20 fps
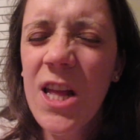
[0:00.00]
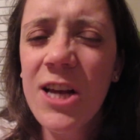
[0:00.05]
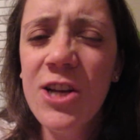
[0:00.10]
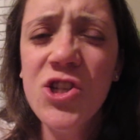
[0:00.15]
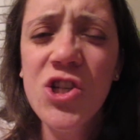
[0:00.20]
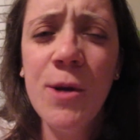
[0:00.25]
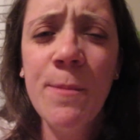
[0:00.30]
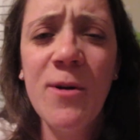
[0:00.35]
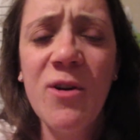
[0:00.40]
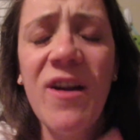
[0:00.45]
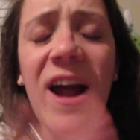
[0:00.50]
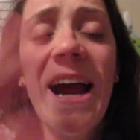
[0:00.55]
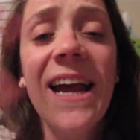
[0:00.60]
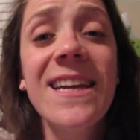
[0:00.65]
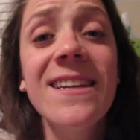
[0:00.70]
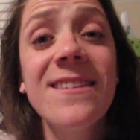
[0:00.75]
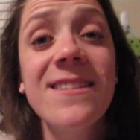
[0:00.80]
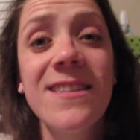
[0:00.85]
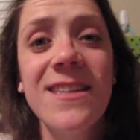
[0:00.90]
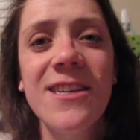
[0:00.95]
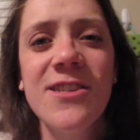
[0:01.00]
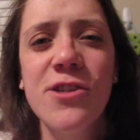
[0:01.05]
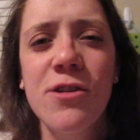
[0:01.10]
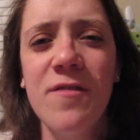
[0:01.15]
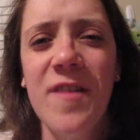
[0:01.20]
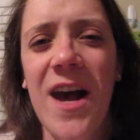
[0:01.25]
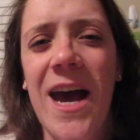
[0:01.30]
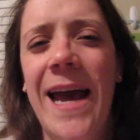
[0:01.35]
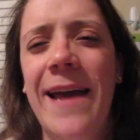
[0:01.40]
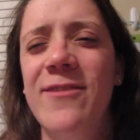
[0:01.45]
She miraculously
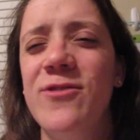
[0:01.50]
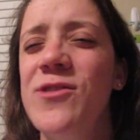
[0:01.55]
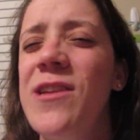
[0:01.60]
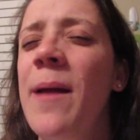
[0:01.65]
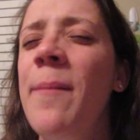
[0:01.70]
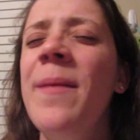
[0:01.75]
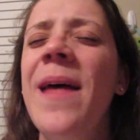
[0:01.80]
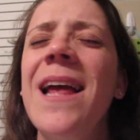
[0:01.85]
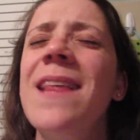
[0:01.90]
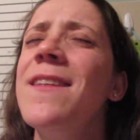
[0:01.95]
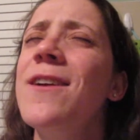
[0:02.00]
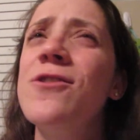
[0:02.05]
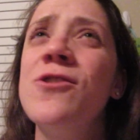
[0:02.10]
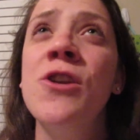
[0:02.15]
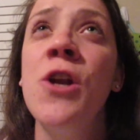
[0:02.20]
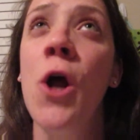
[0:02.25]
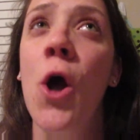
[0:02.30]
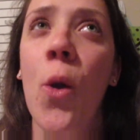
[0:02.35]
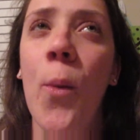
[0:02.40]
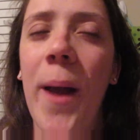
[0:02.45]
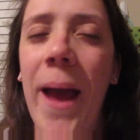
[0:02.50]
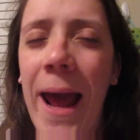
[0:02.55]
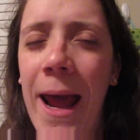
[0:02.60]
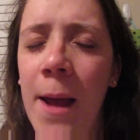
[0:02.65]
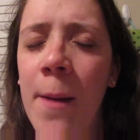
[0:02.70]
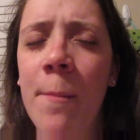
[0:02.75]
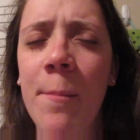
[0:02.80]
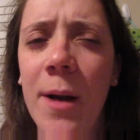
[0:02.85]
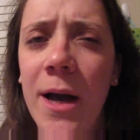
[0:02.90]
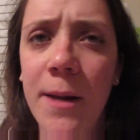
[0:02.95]
survives, which I'm like, there's no
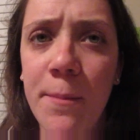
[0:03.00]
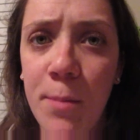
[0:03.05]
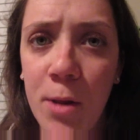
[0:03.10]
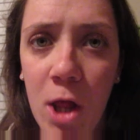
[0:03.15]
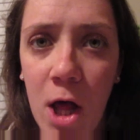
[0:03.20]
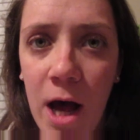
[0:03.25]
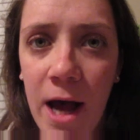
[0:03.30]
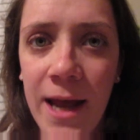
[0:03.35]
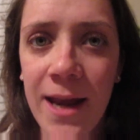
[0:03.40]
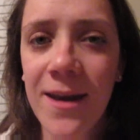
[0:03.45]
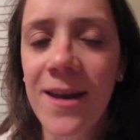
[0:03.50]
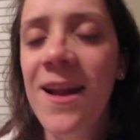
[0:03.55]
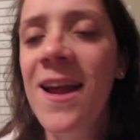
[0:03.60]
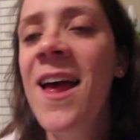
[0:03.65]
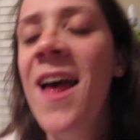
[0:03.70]
way, but plot.